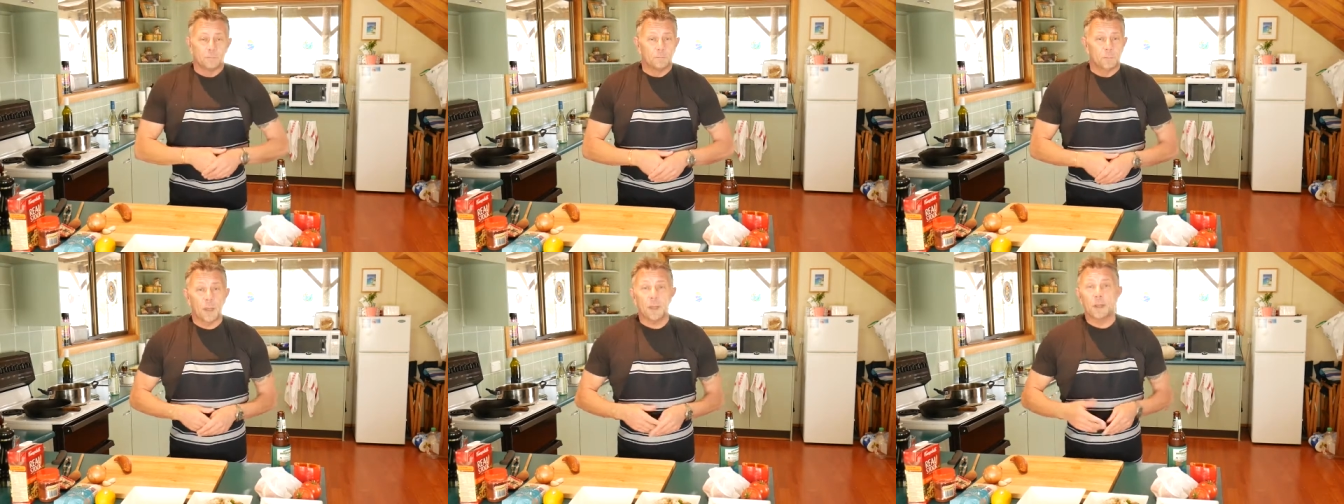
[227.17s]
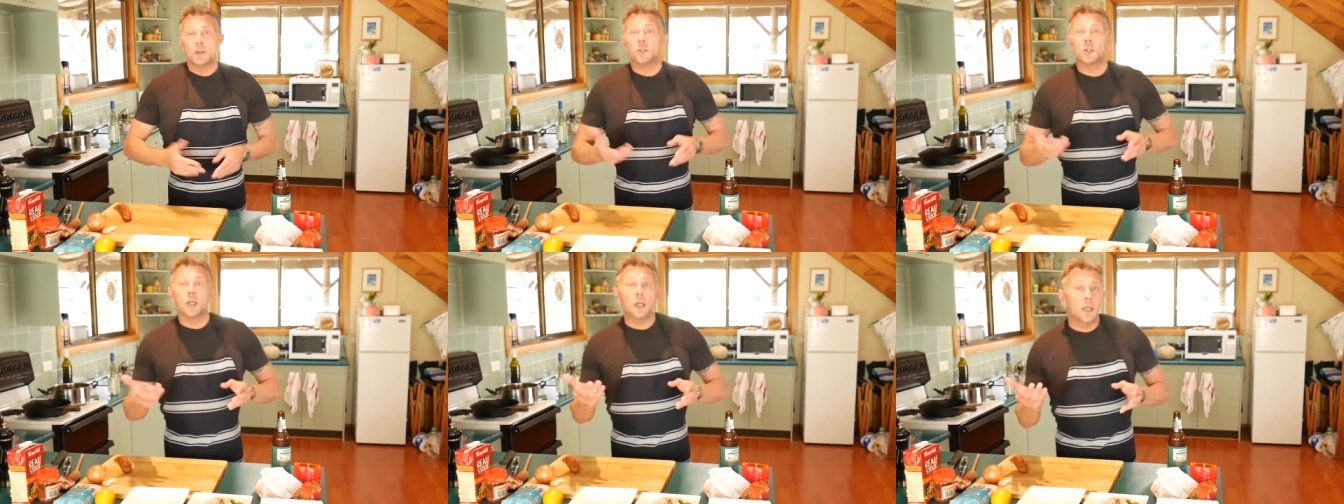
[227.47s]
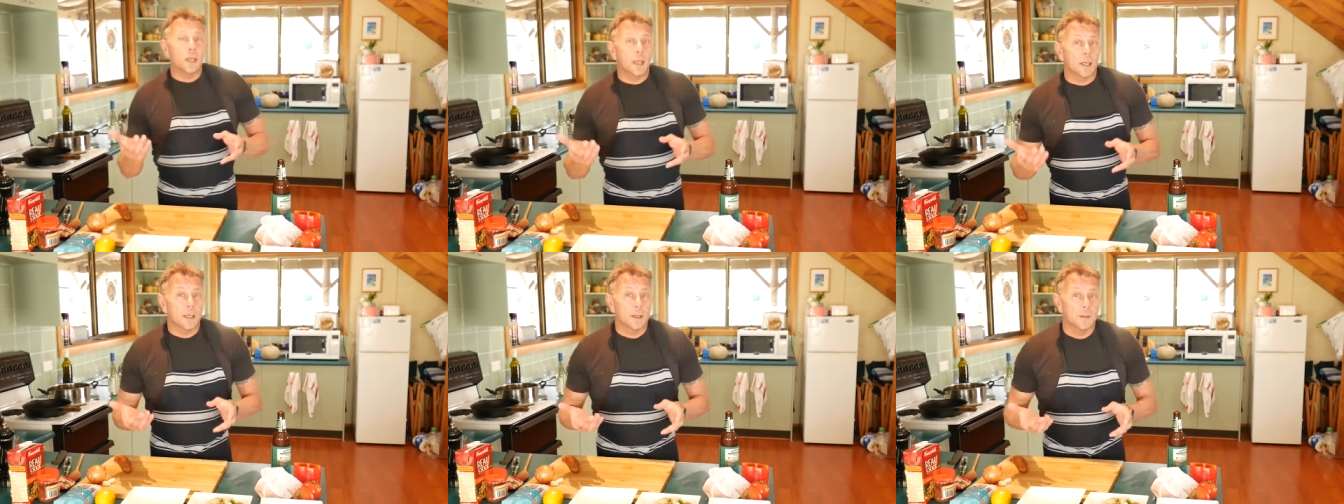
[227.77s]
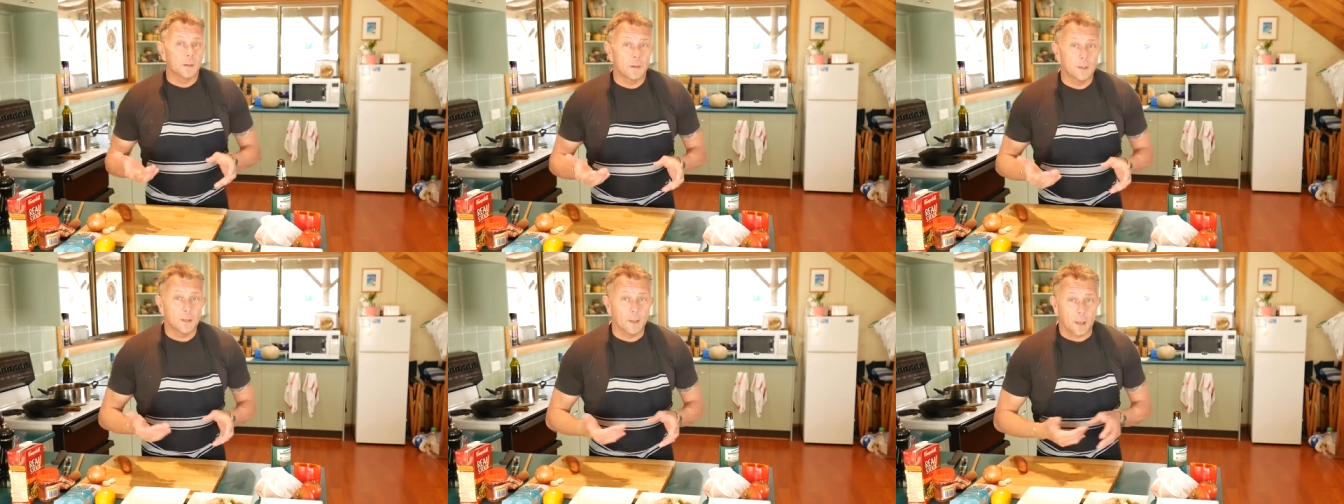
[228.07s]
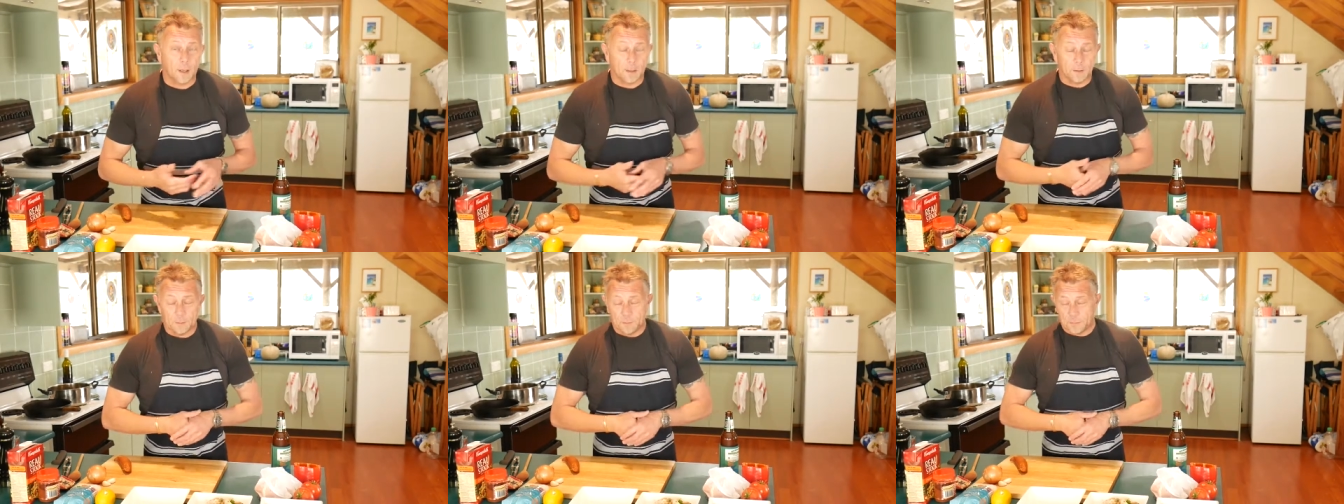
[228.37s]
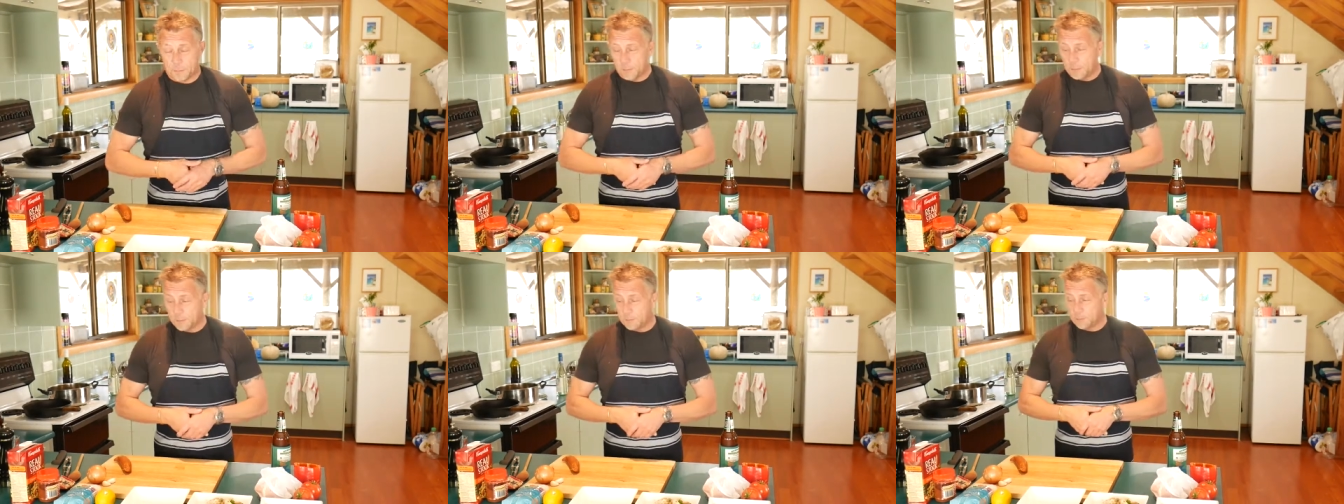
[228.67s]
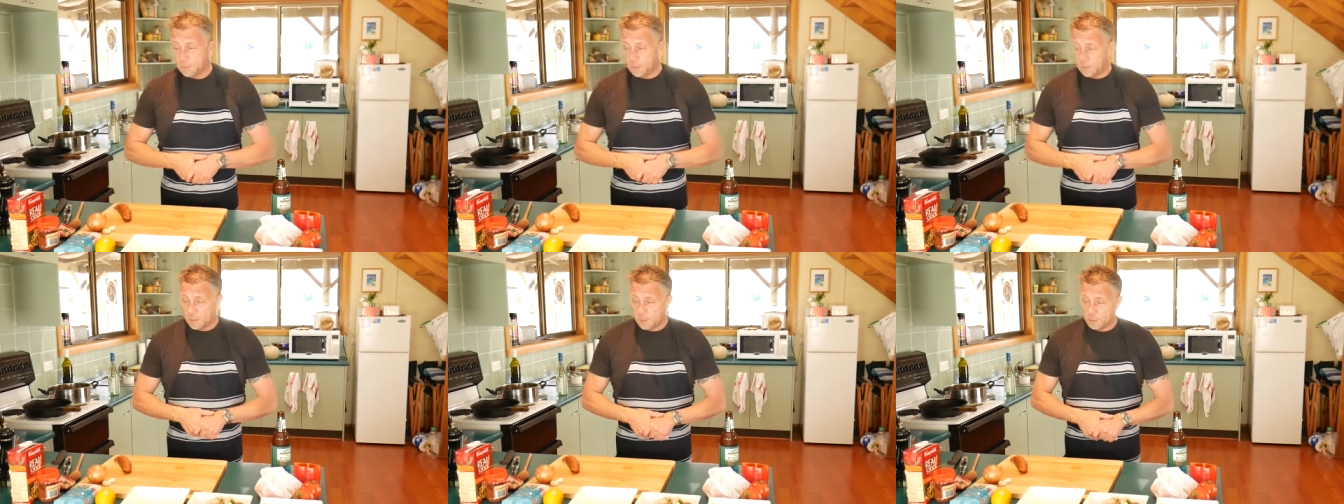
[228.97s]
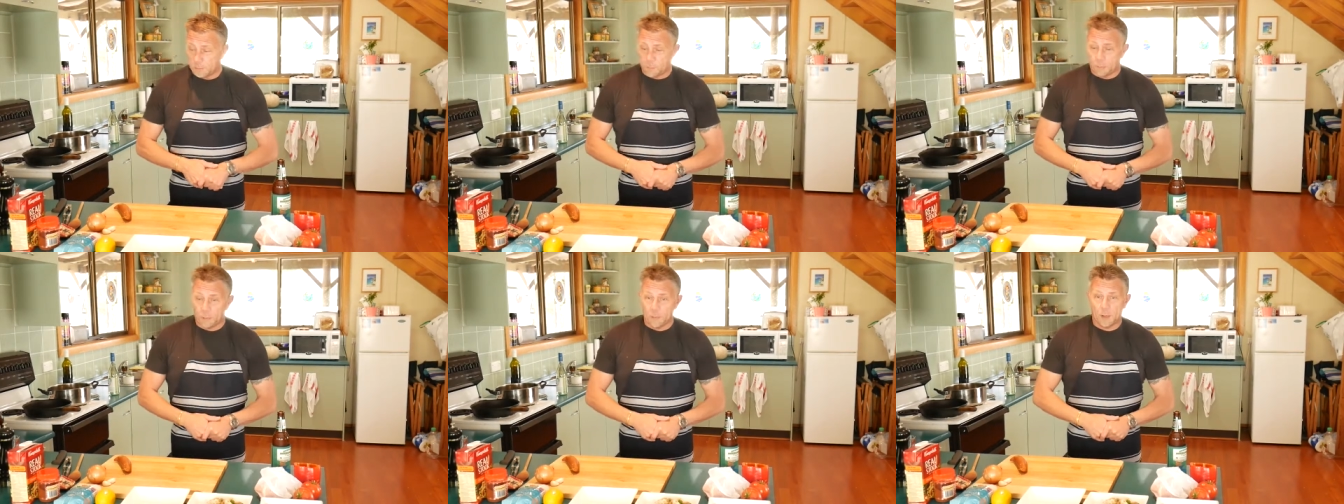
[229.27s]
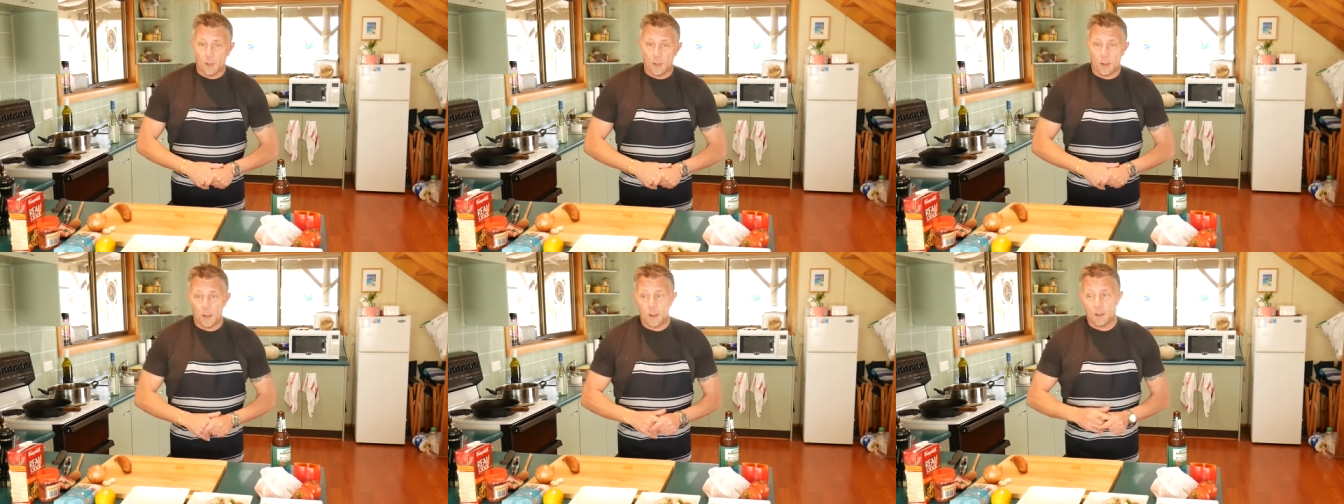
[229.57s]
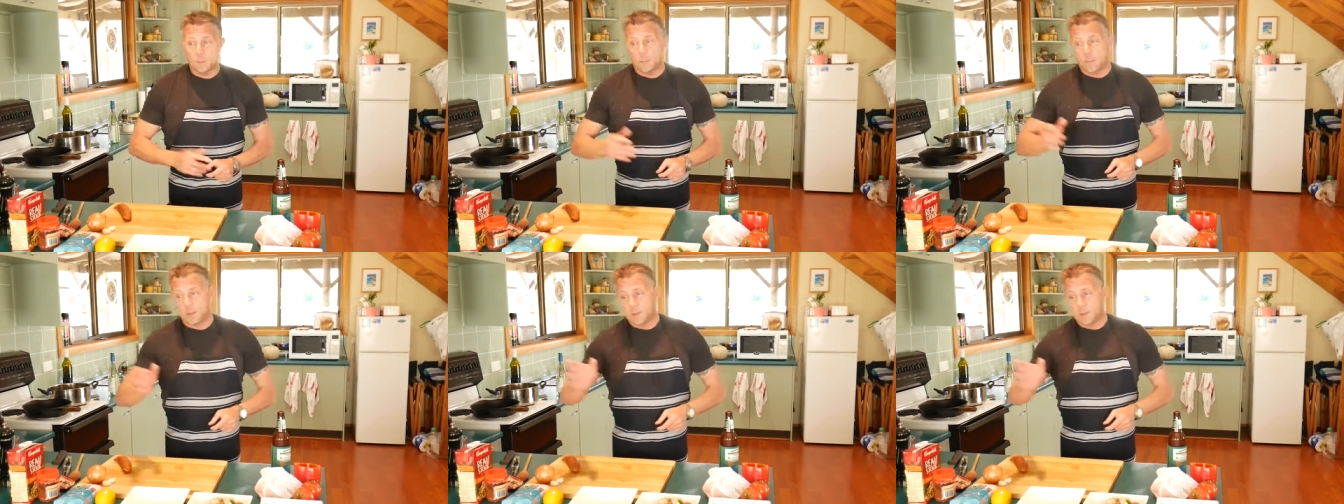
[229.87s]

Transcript: Bang, she didn't get in either. I'm thinking, God, I'm pretty hard,